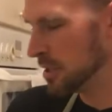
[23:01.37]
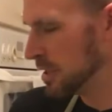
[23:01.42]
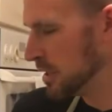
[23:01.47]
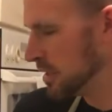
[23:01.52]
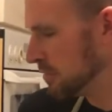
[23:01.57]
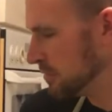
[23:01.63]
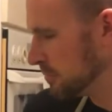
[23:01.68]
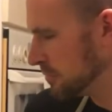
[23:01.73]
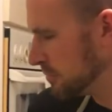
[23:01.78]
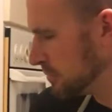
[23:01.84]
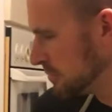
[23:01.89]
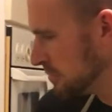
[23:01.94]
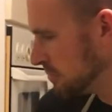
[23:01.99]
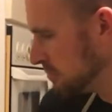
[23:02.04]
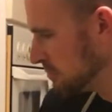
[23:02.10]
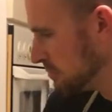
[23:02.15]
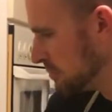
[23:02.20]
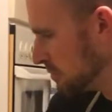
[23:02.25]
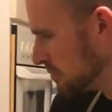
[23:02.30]
have
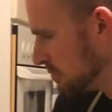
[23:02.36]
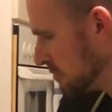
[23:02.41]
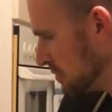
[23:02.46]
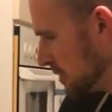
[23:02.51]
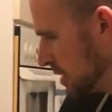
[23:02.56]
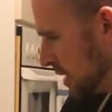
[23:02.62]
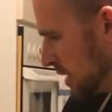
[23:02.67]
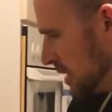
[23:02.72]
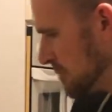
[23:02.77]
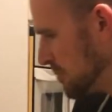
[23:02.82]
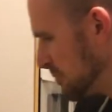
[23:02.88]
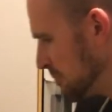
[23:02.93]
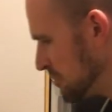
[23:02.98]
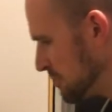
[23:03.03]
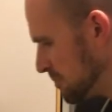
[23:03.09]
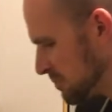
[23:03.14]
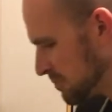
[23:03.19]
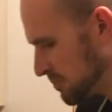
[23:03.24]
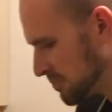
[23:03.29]

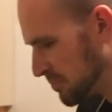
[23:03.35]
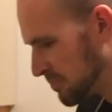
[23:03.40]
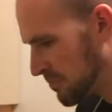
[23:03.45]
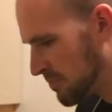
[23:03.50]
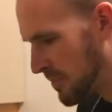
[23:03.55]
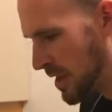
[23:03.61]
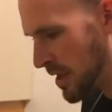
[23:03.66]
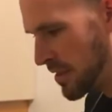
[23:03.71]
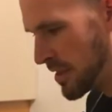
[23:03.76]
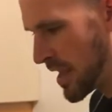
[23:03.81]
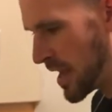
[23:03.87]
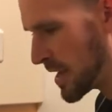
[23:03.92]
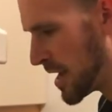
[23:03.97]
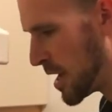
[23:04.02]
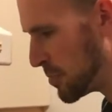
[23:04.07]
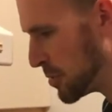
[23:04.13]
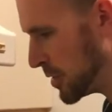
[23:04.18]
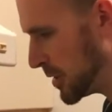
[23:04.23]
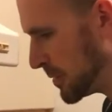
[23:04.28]
that
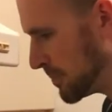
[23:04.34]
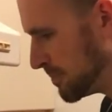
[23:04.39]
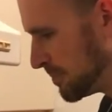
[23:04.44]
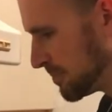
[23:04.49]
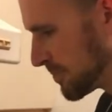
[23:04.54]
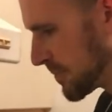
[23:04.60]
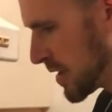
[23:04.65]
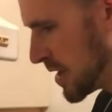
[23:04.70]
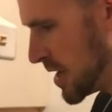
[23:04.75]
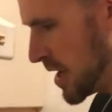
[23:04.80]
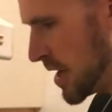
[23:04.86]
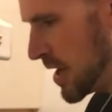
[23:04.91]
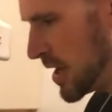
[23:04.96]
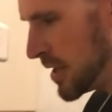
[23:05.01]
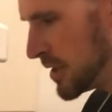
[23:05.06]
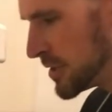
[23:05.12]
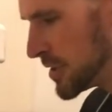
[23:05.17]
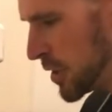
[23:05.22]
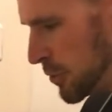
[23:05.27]
happen.
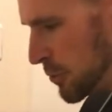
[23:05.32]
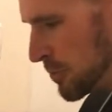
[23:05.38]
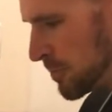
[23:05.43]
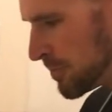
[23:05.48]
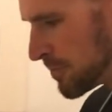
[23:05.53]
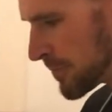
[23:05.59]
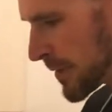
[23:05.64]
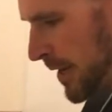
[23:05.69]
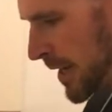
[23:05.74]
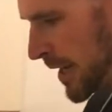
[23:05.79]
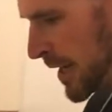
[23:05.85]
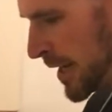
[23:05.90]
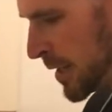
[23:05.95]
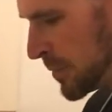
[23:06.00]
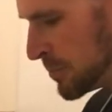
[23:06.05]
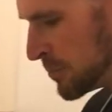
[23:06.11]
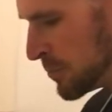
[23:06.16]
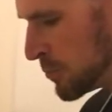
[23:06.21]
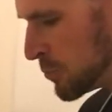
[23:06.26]
So
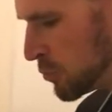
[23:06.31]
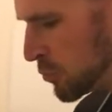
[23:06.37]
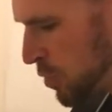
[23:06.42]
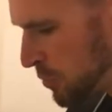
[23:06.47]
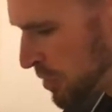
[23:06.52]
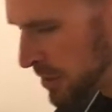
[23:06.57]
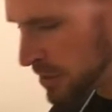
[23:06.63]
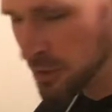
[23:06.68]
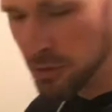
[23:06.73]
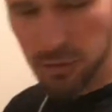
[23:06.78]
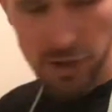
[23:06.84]
what we can do